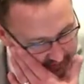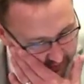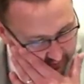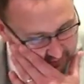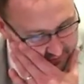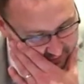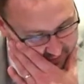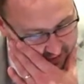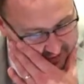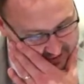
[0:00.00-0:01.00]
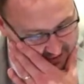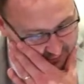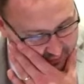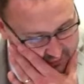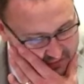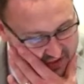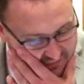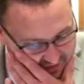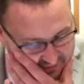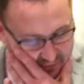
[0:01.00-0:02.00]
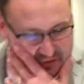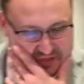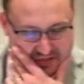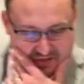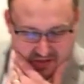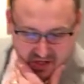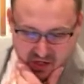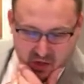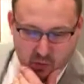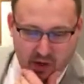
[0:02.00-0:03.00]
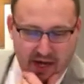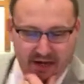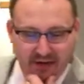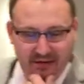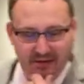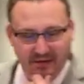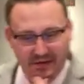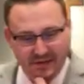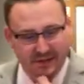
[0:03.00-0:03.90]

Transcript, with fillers: or the, not the fourth verse, in the fifth verse, waiting